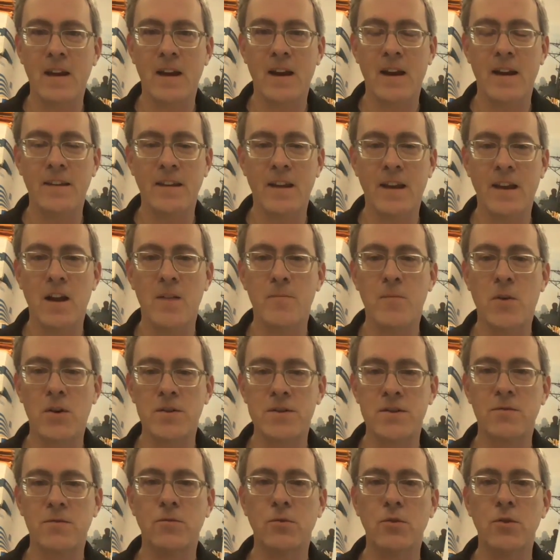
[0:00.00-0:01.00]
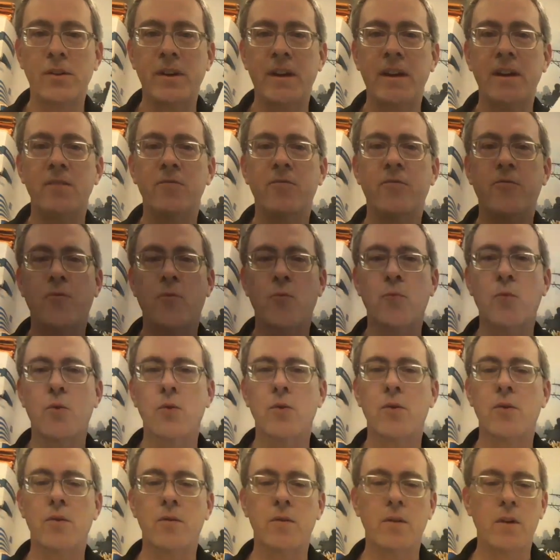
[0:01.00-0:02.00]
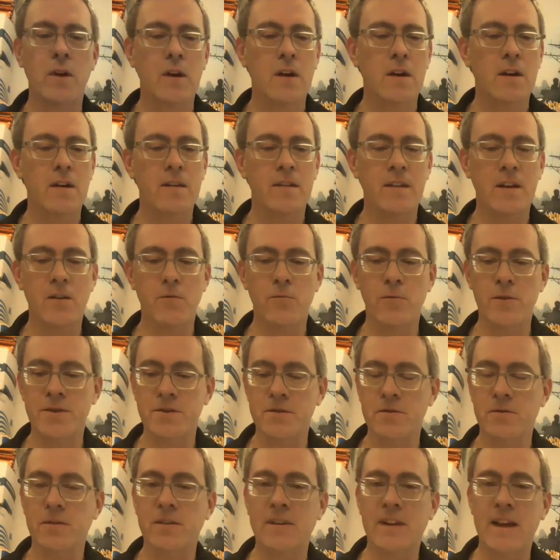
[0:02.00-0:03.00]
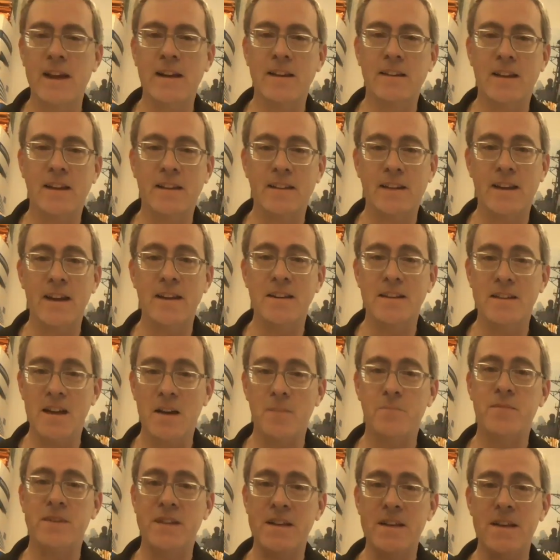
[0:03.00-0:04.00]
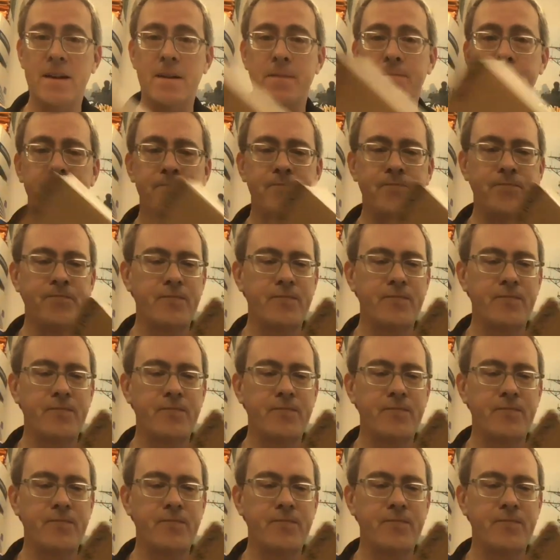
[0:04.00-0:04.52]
And then I'm also looking for the original date that they DEP'd in,